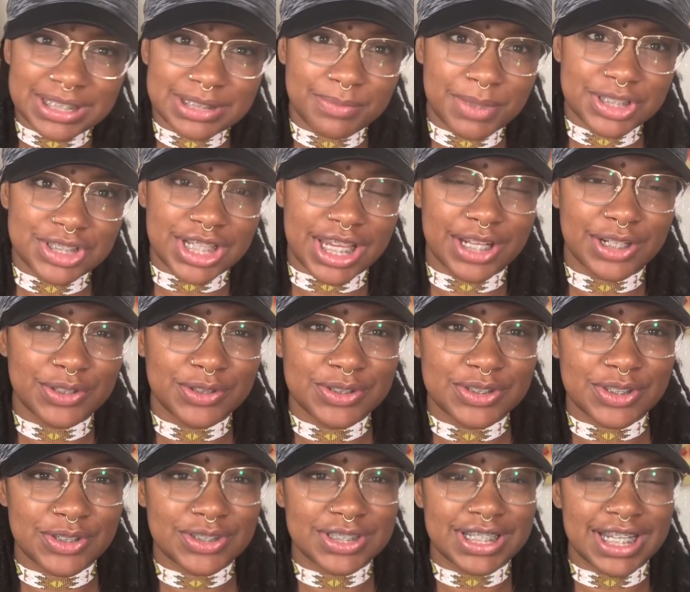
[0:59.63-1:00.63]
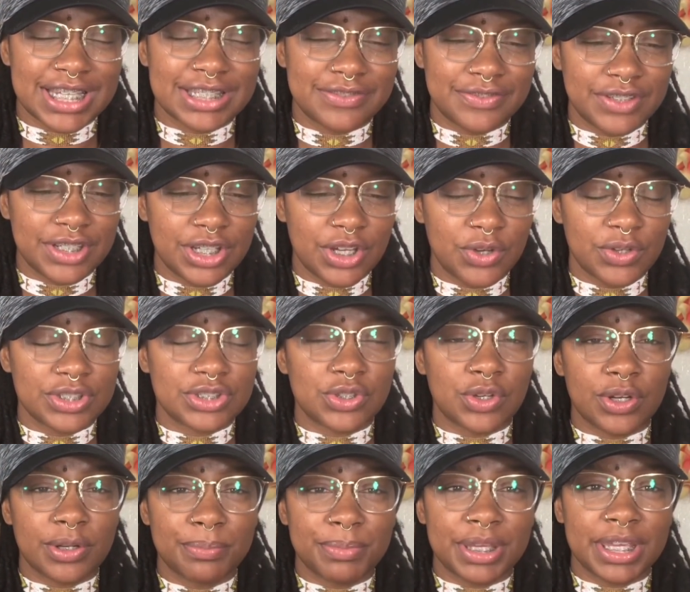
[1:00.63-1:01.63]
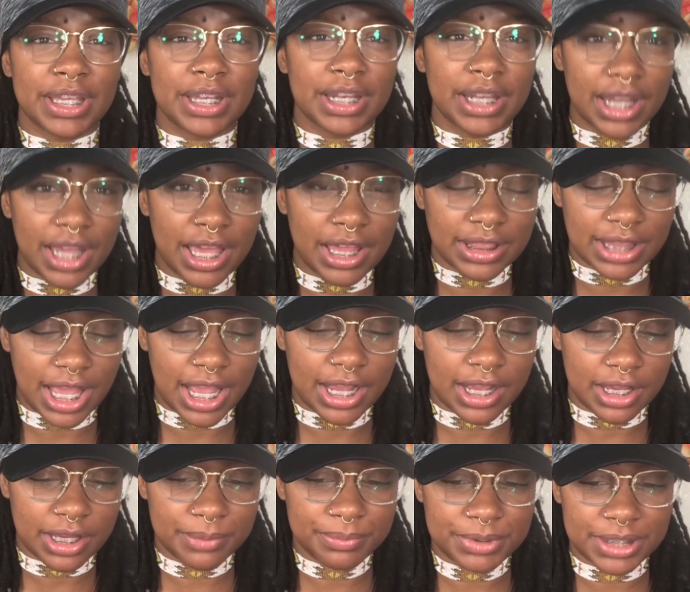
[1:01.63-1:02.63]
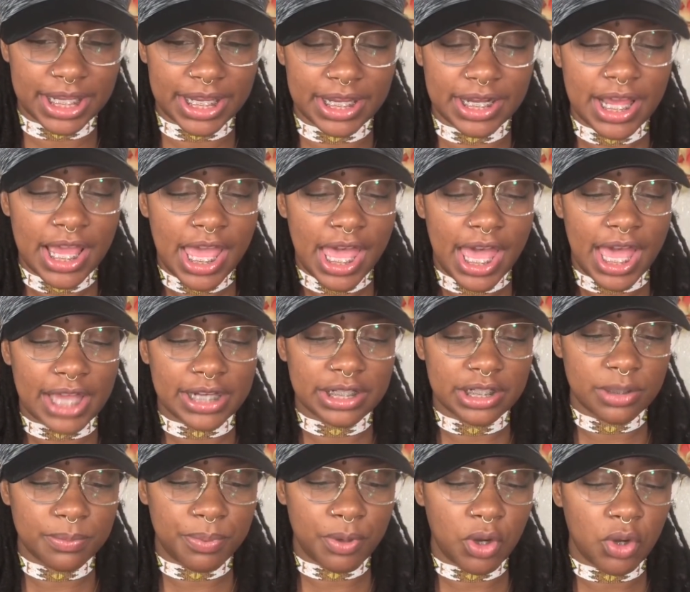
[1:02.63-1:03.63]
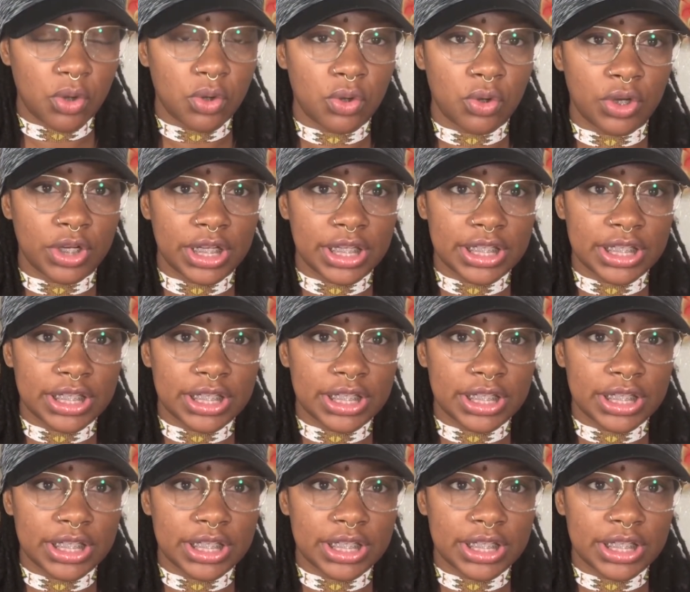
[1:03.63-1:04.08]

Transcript: to my channel. So today's video is going to be a lock update. I did a poll on